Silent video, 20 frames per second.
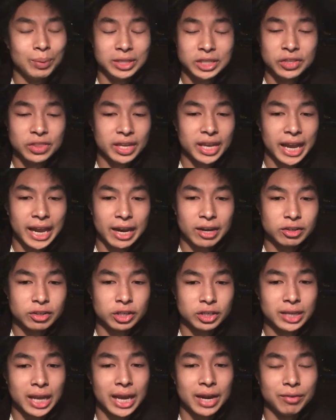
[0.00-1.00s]
each of the
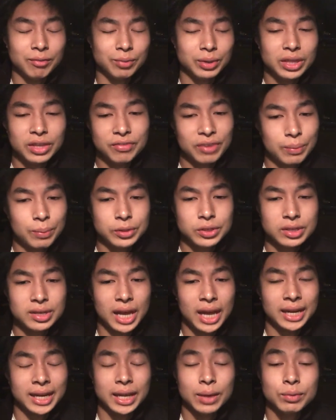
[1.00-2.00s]
characters had a really fun
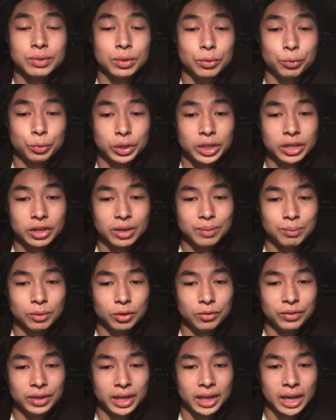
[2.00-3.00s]
personality. It was a really good
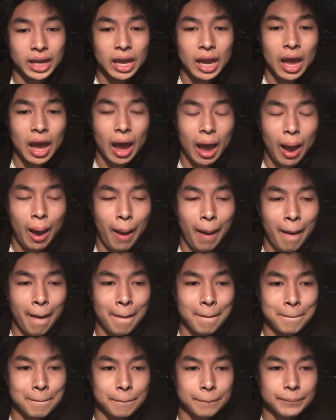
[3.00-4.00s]
movie.
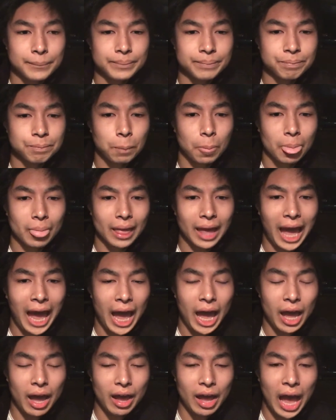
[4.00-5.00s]
I
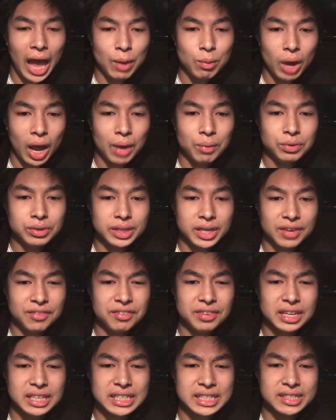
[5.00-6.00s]
would give
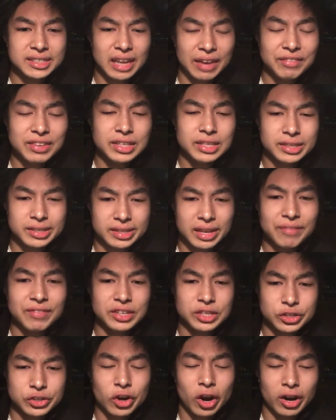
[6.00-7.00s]
it a 7
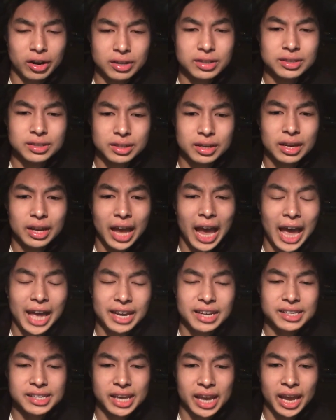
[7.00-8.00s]
stars out
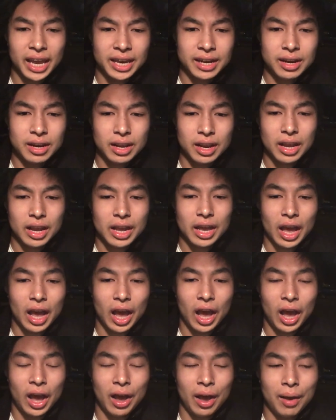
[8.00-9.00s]
of 10.
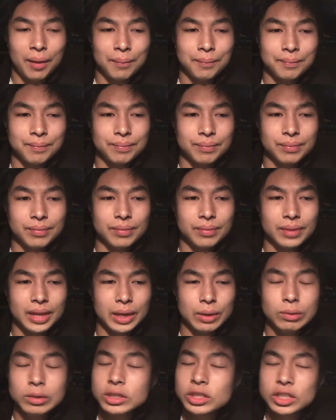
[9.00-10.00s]

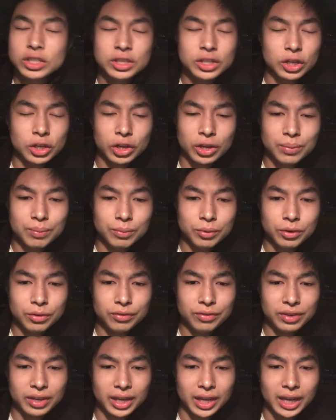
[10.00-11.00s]
It was just a good
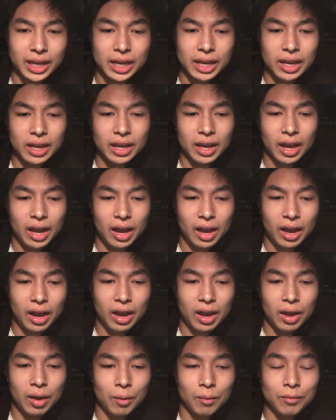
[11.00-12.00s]
movie.
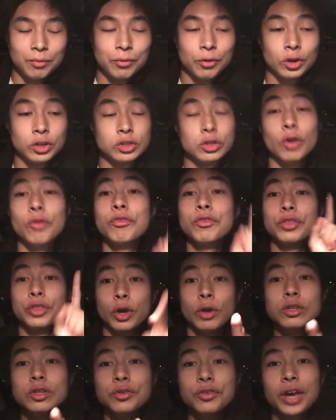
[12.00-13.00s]
For
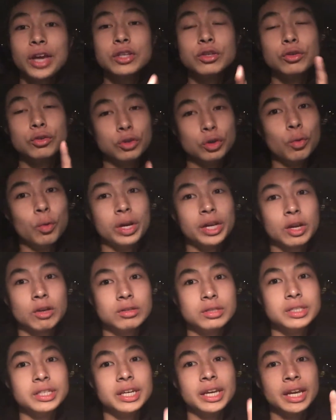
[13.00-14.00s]
those of you guys who do want to go
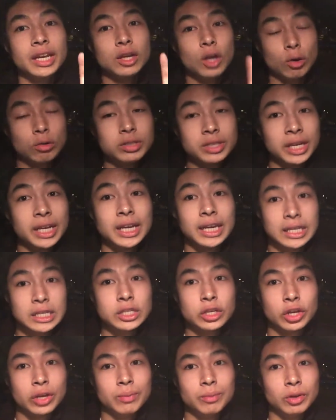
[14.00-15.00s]
see it. It is
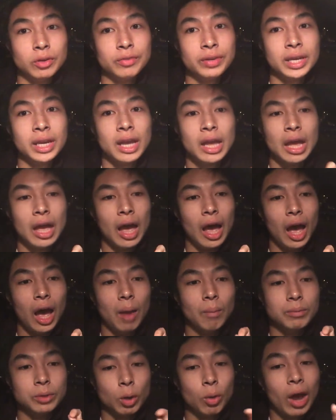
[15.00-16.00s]
a good movie.
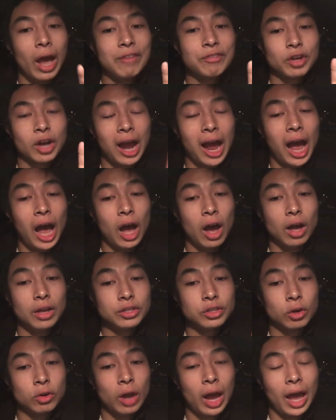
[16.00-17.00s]
Don't have
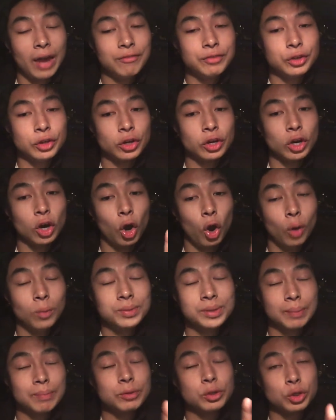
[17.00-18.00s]
your
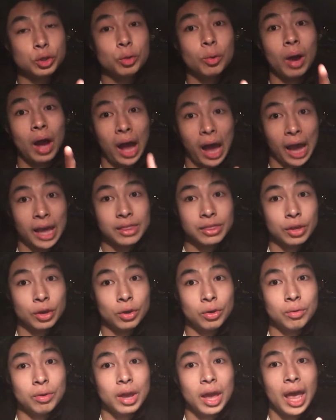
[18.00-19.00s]
hopes up too high
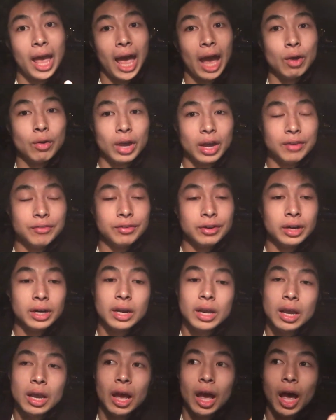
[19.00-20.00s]
though. However,
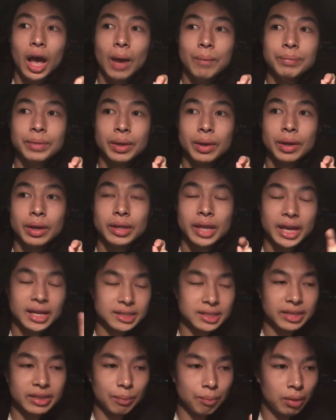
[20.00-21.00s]

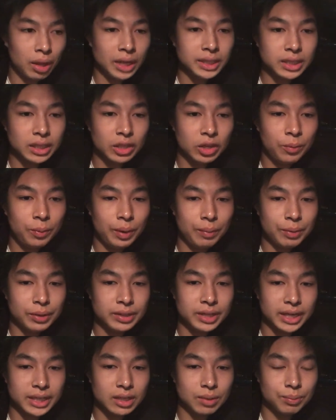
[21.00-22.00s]
the plot is a little bit
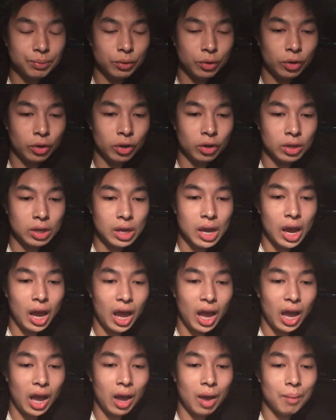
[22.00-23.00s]
predictable.
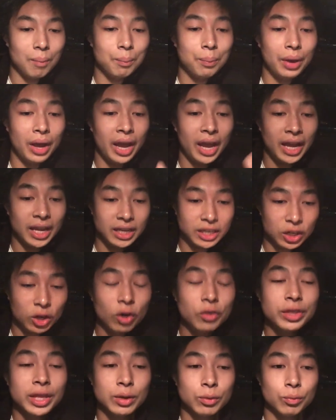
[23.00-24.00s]
But you
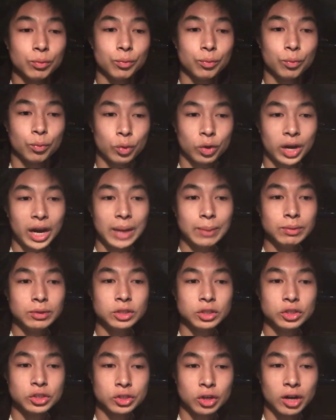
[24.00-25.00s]
know, they were able
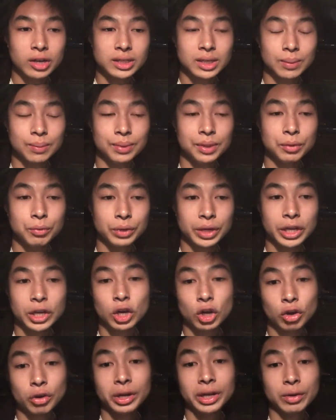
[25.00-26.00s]
to star some of the
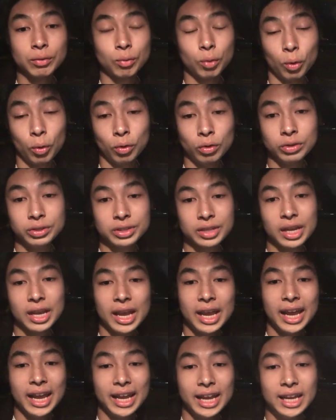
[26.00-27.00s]
reoccurring roles
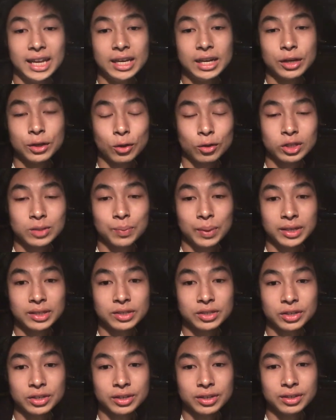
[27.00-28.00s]
in
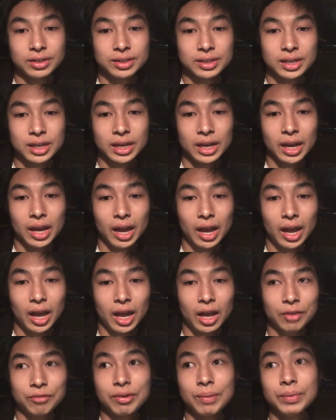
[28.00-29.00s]
Ghostbusters
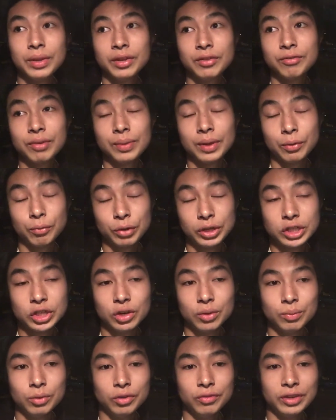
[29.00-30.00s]
from the
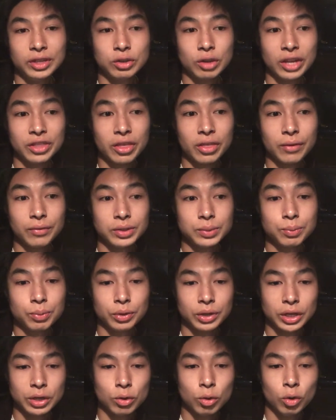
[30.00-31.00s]
original movie. So I thought that was
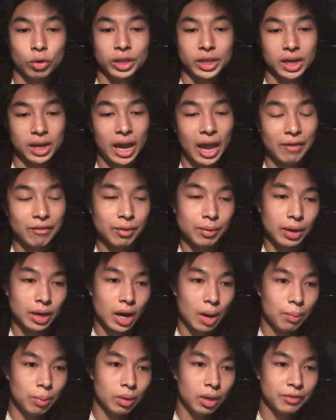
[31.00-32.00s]
pretty cool. They did have a
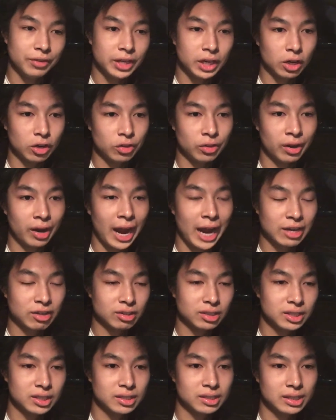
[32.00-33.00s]
couple of here and there
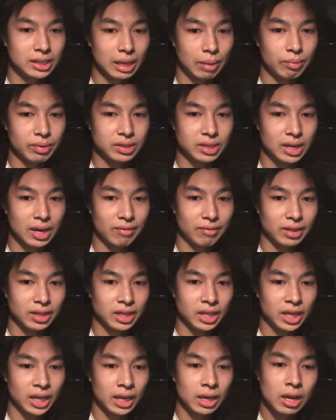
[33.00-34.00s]
actresses and celebrities and
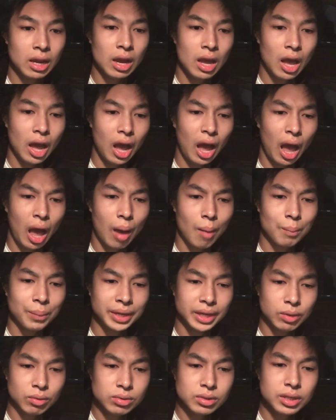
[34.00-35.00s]
everything.
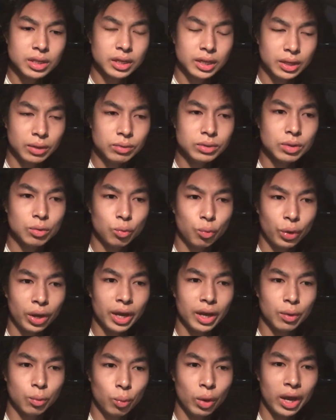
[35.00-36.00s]
But it was
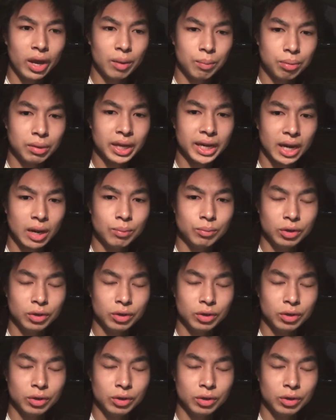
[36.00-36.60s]
a well played out